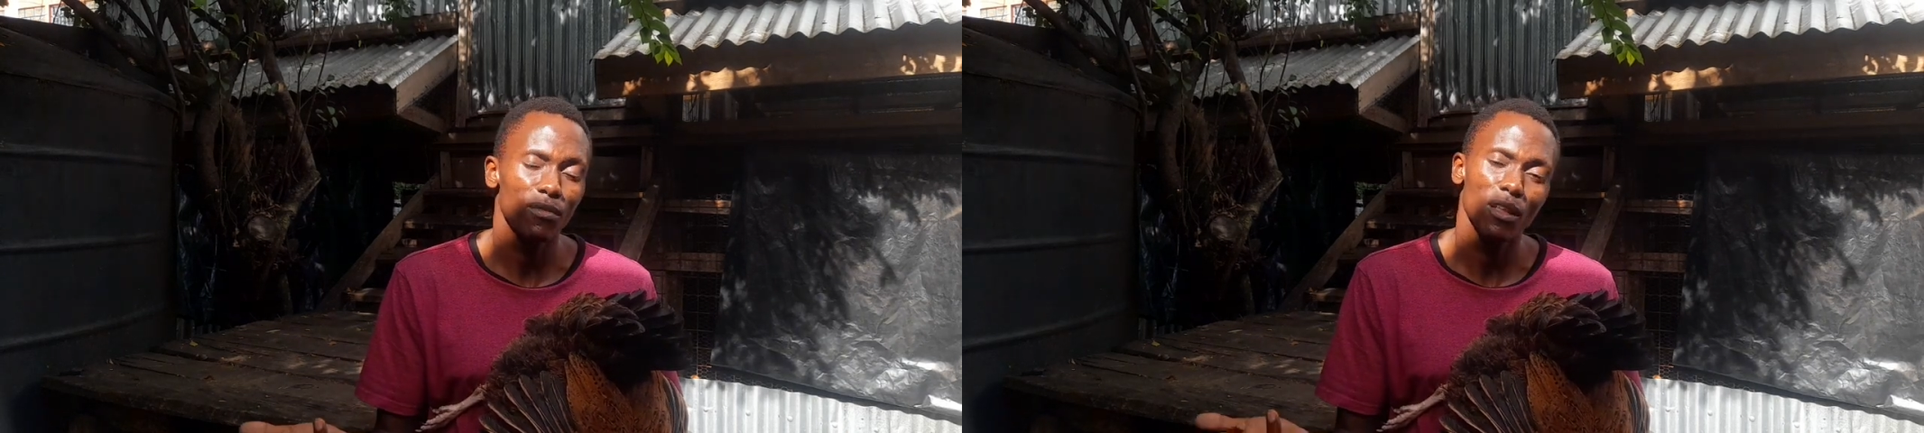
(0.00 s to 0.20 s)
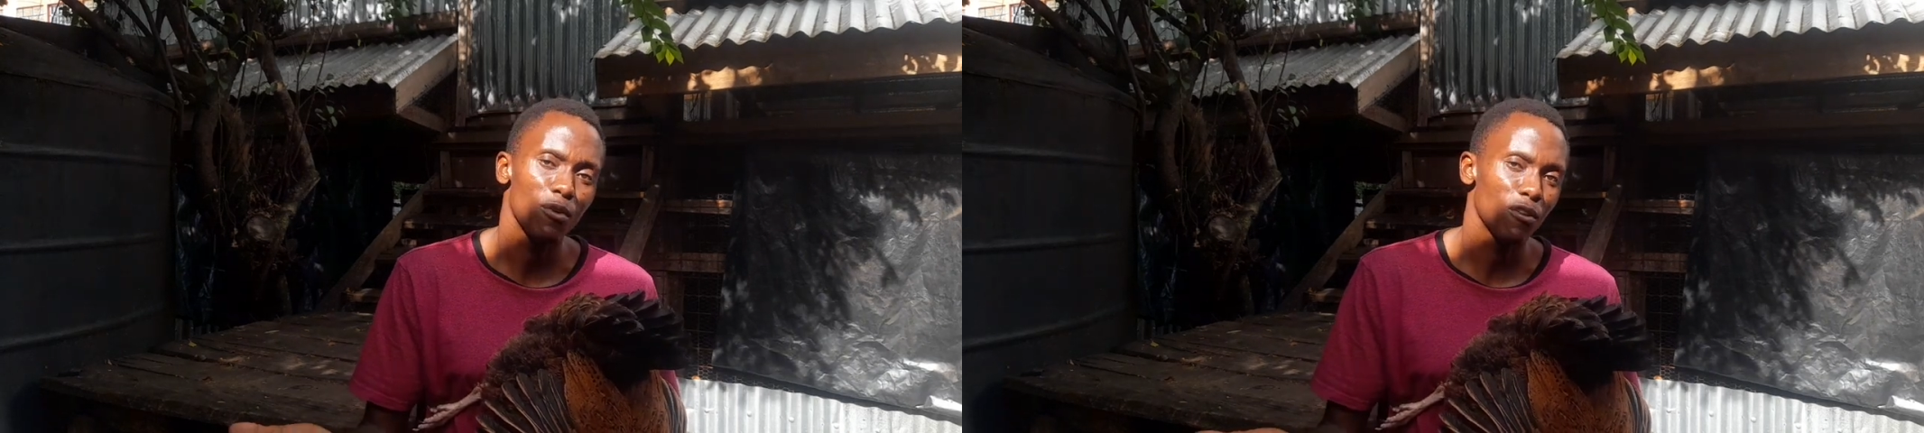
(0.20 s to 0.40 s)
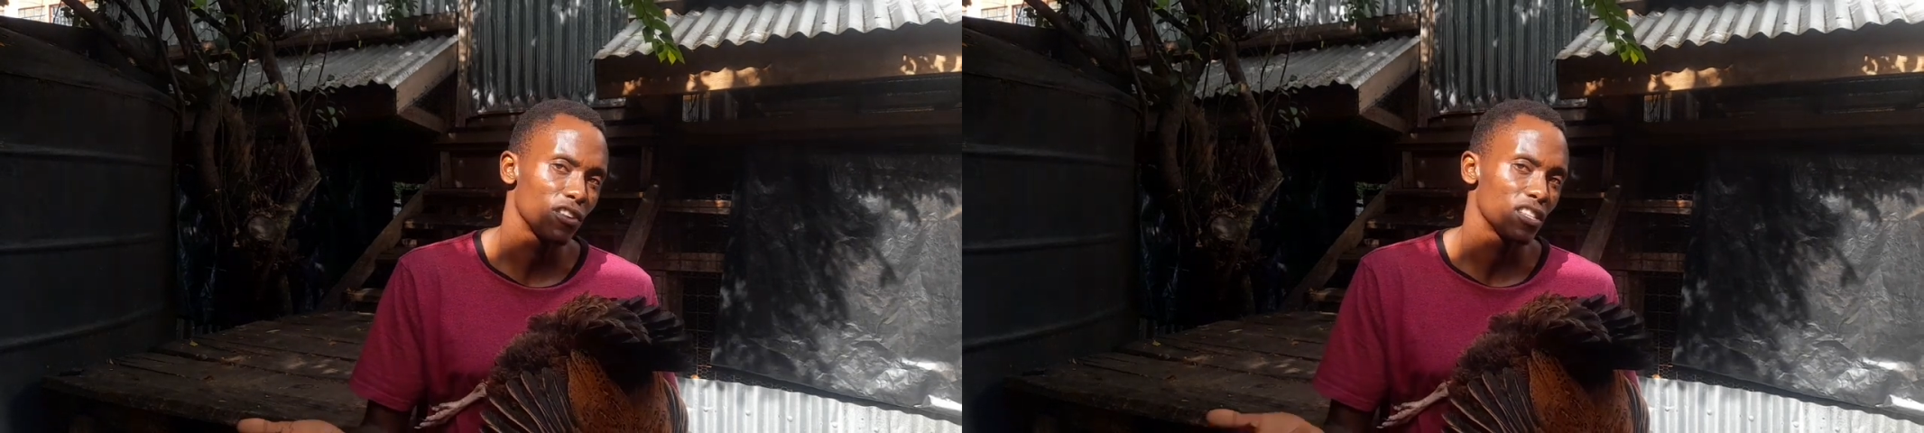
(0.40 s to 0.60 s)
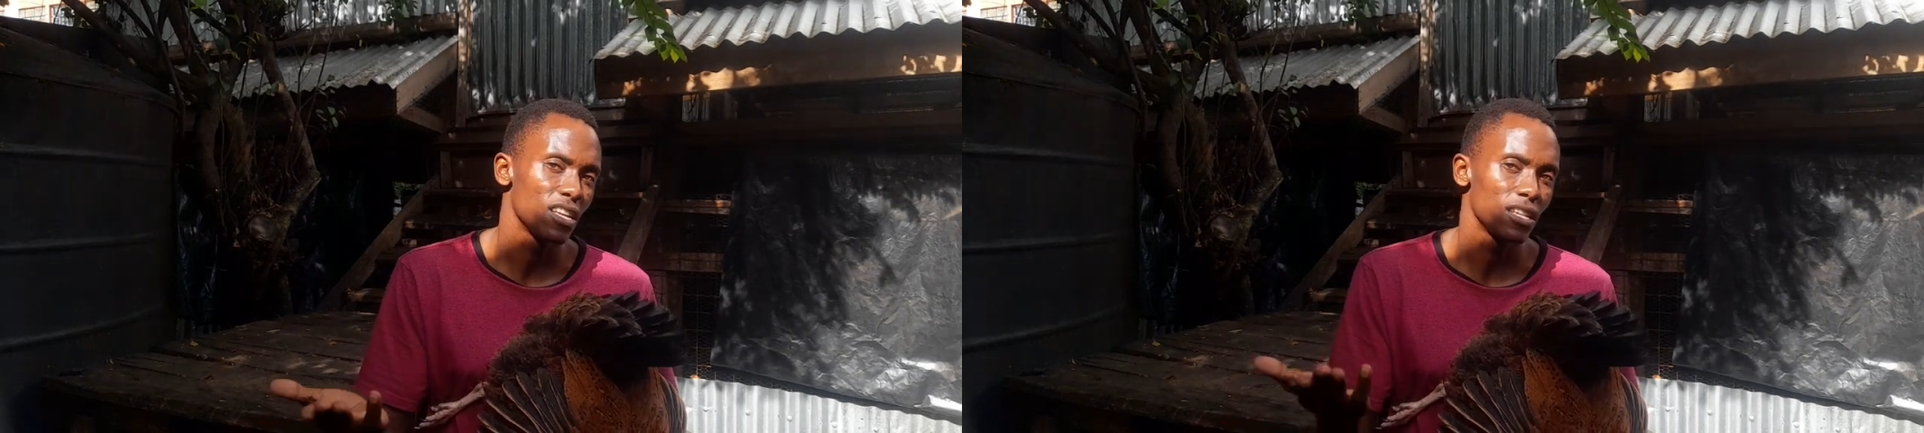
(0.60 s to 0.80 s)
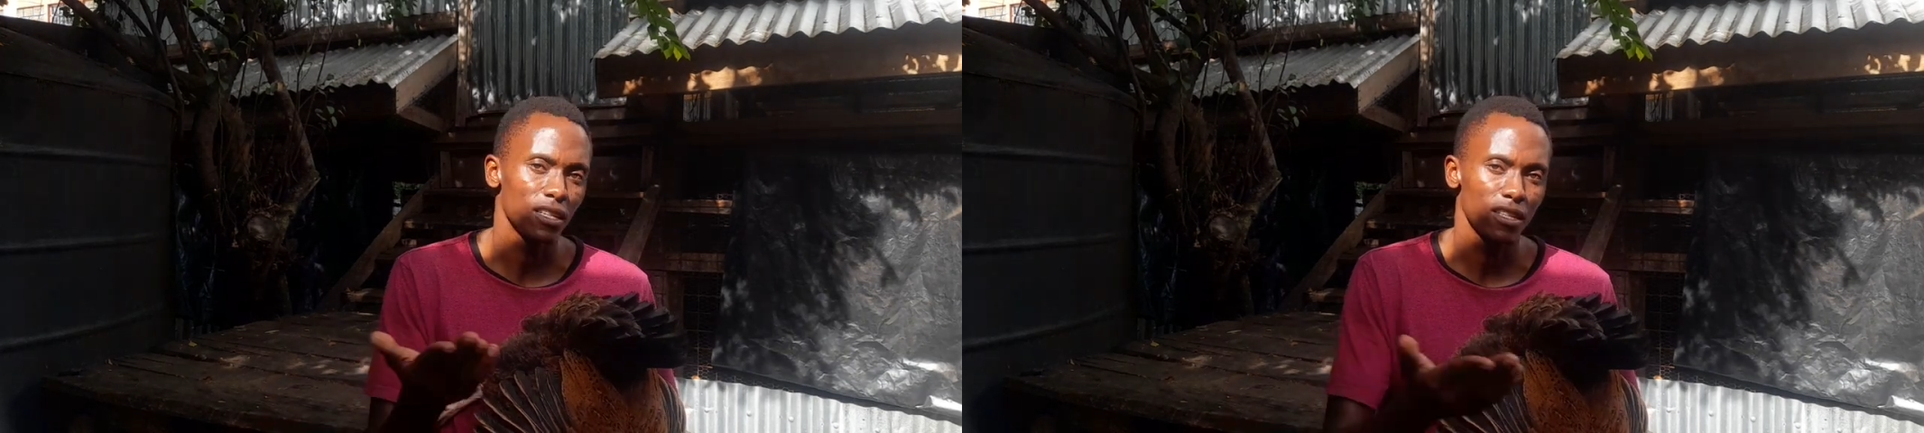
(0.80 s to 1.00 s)
the profits
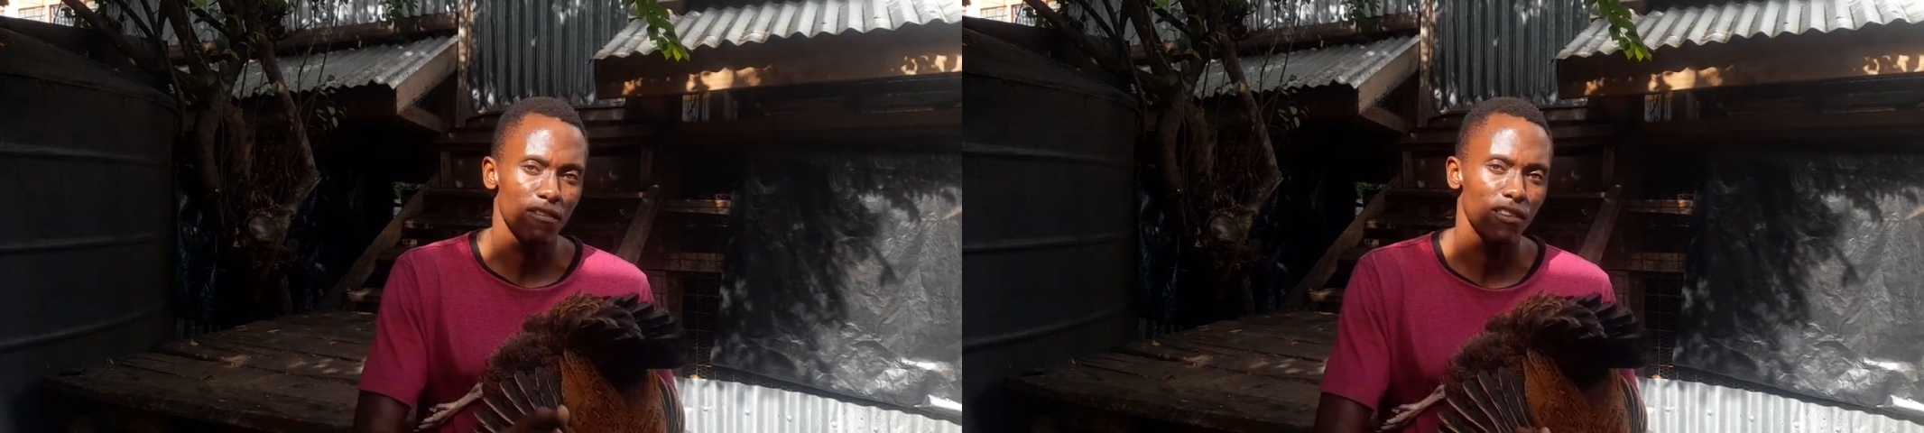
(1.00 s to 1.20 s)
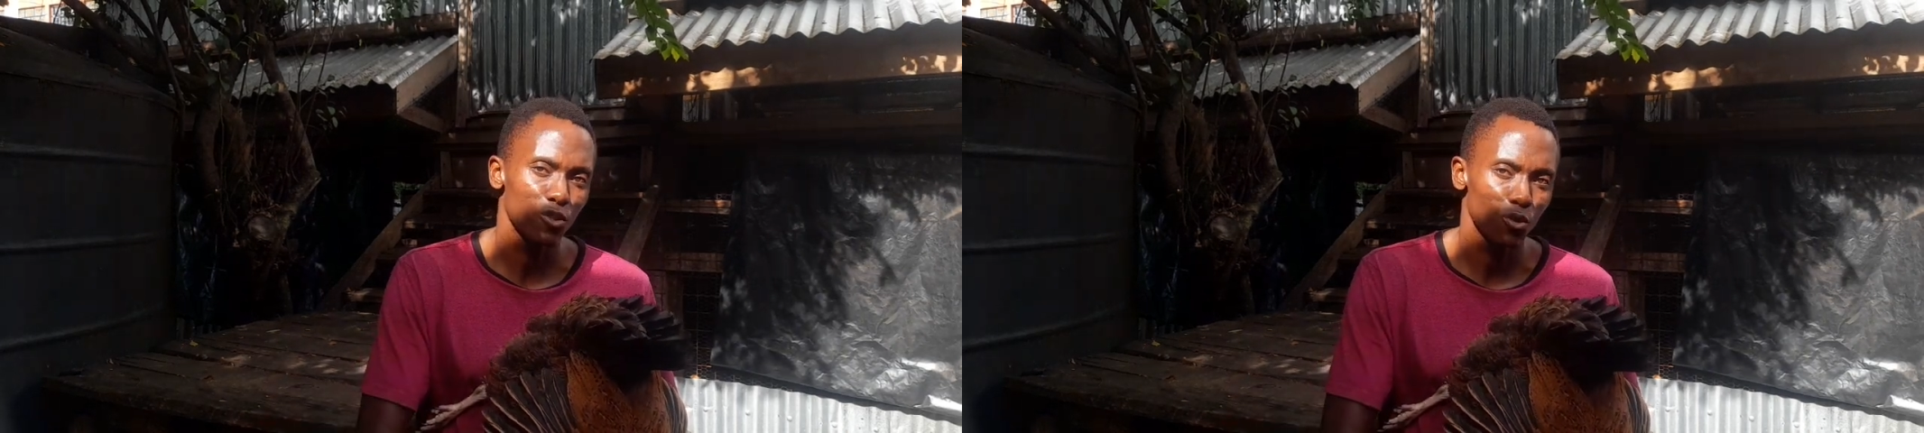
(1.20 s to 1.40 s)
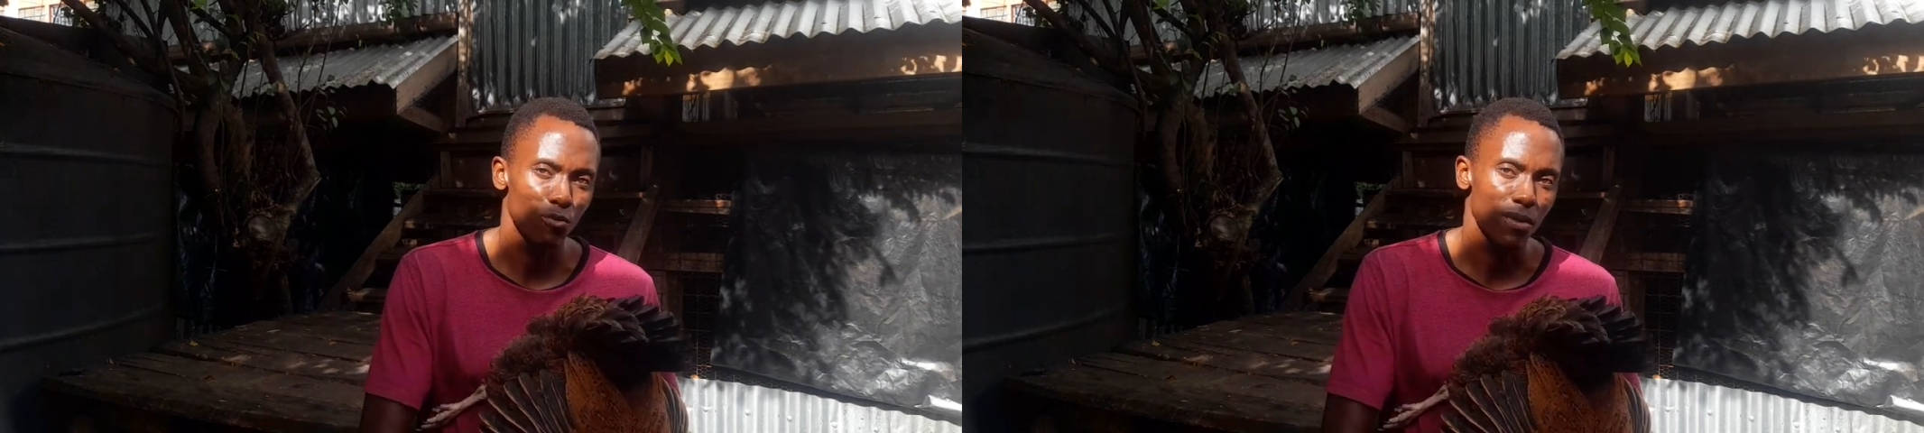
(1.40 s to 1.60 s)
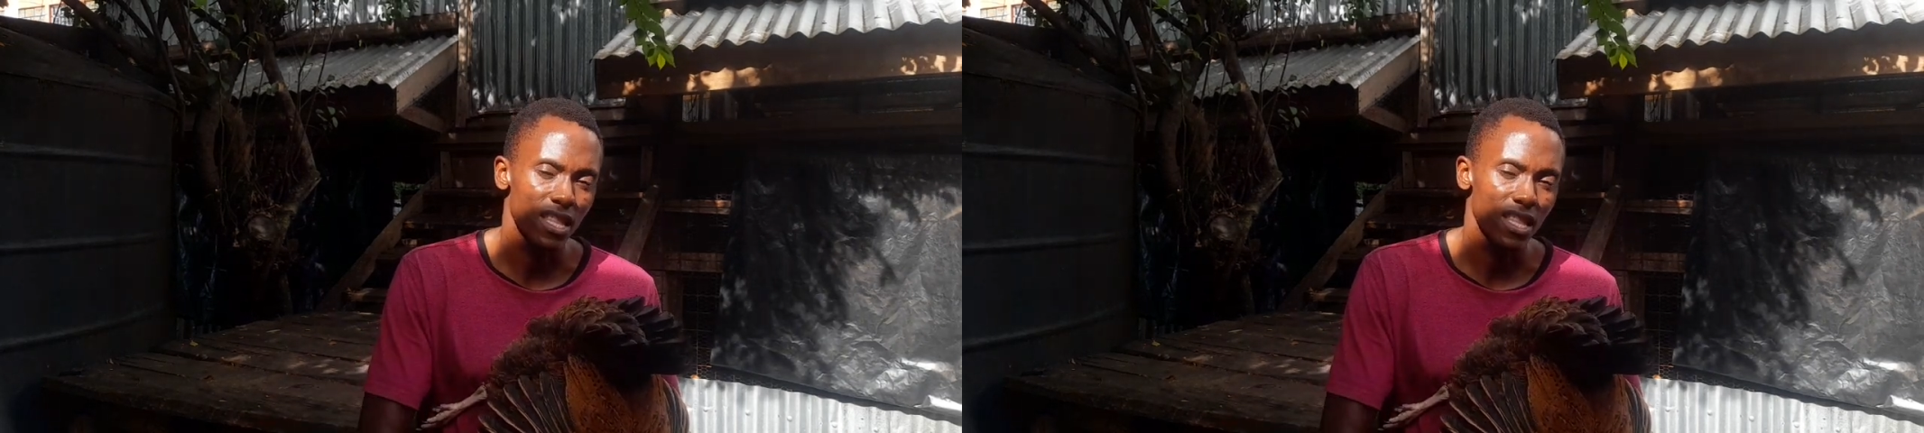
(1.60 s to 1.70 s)
that is given to you by